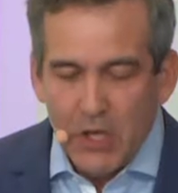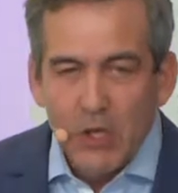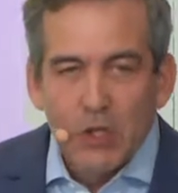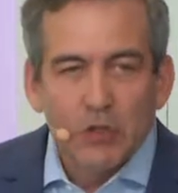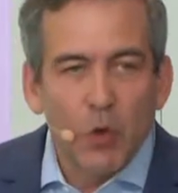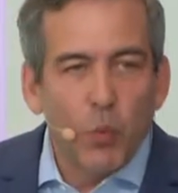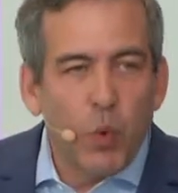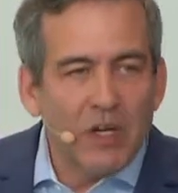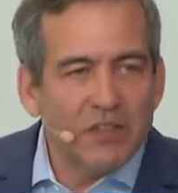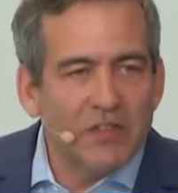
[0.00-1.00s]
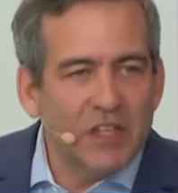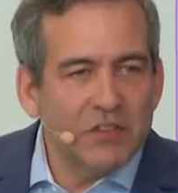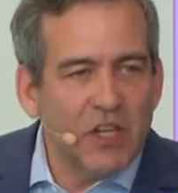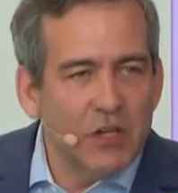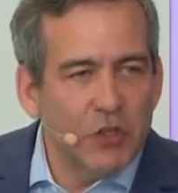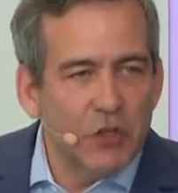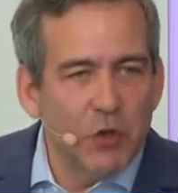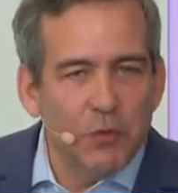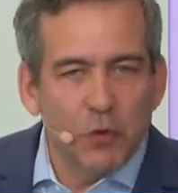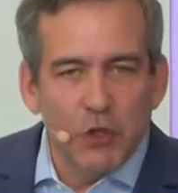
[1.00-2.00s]
So what is this going to
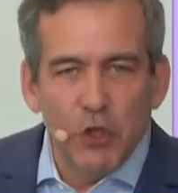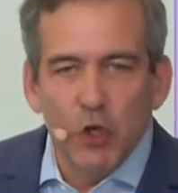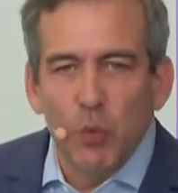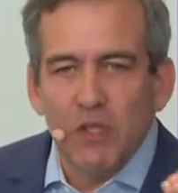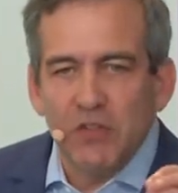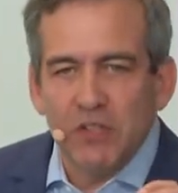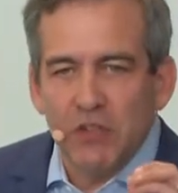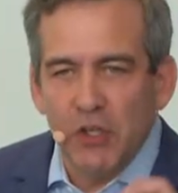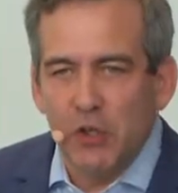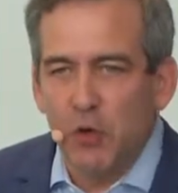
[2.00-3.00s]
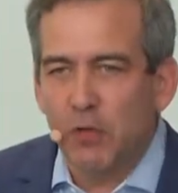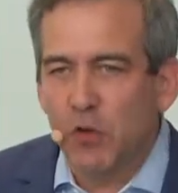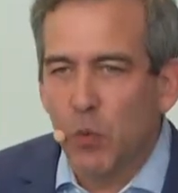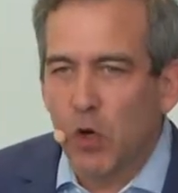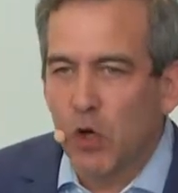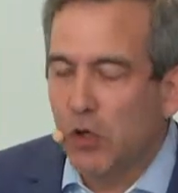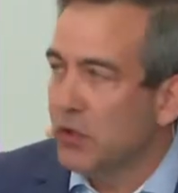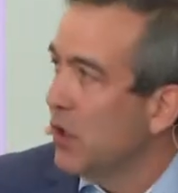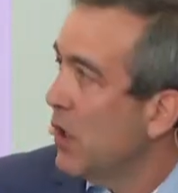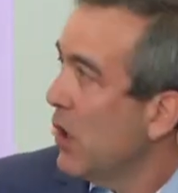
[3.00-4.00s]
do for you? What's this going to do for the
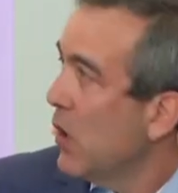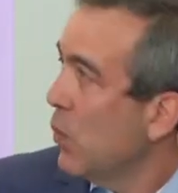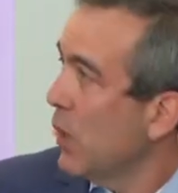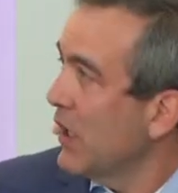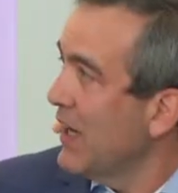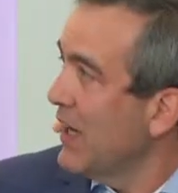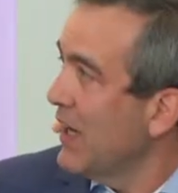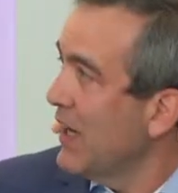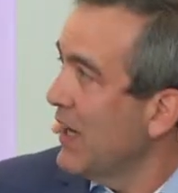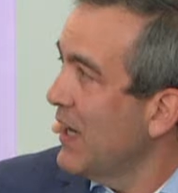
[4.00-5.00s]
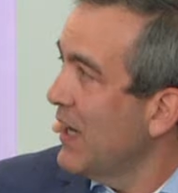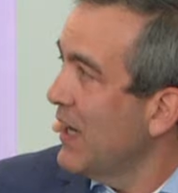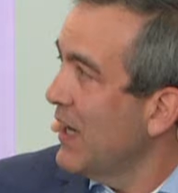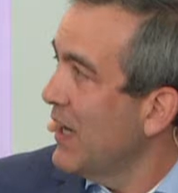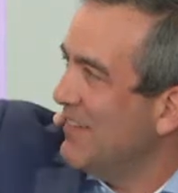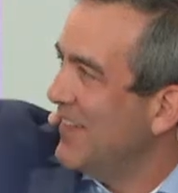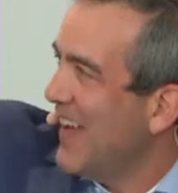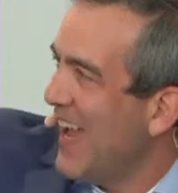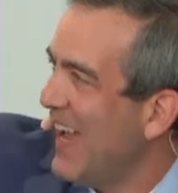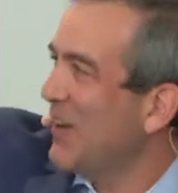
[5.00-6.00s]
world? We're going to have
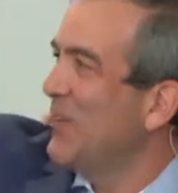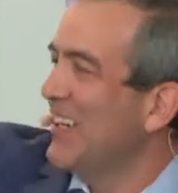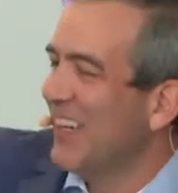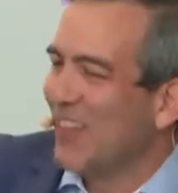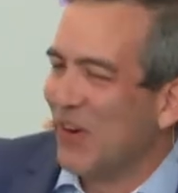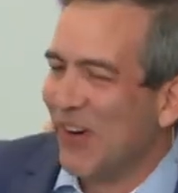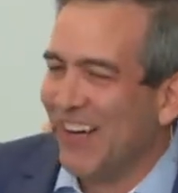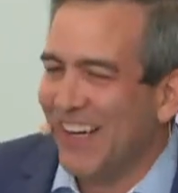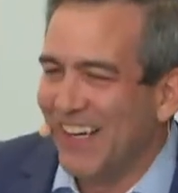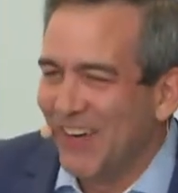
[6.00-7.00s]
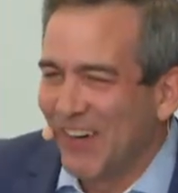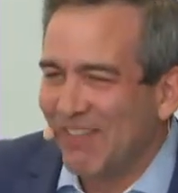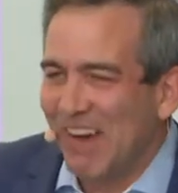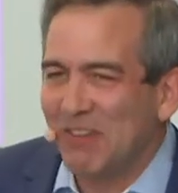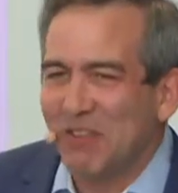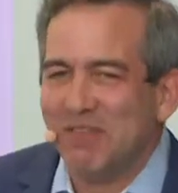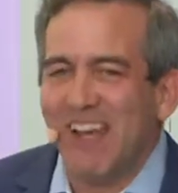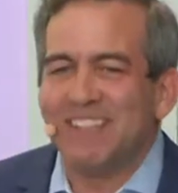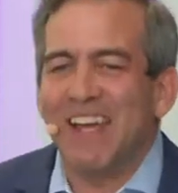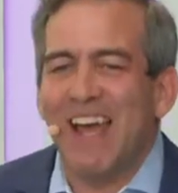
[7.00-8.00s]
equity authority. We're going to be able to
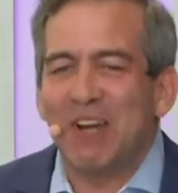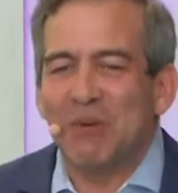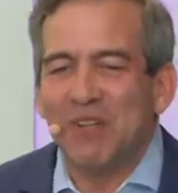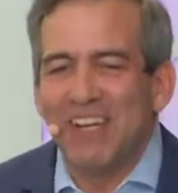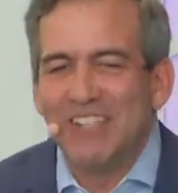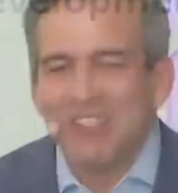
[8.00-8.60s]
invest equity in your